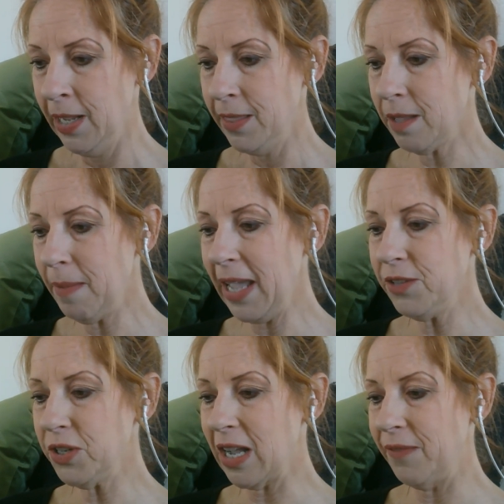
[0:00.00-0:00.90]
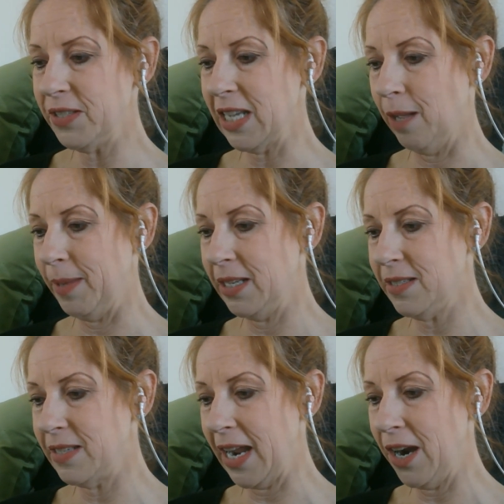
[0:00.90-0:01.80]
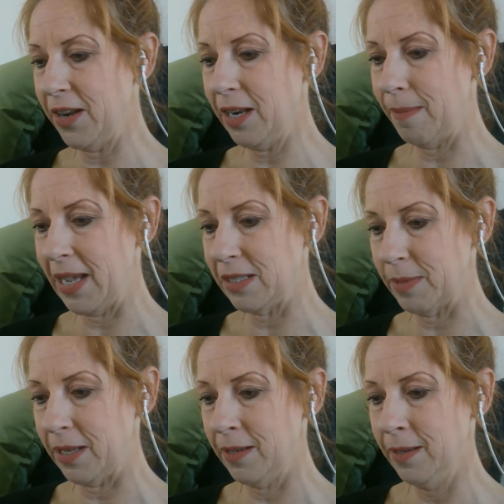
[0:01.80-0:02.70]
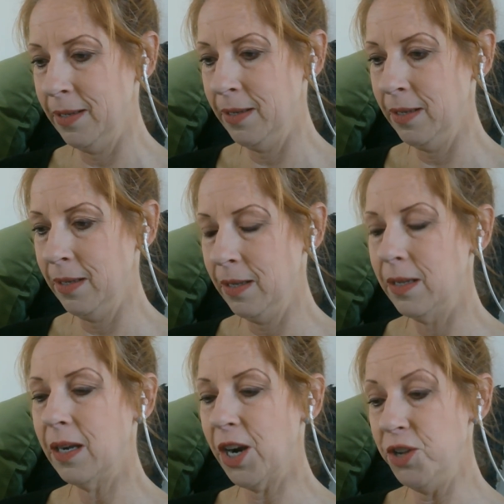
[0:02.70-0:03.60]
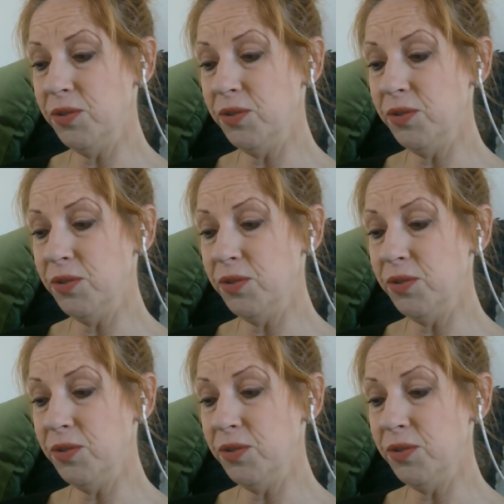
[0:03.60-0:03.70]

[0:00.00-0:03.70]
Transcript: The man took off his helmet and stared in amazement. Are you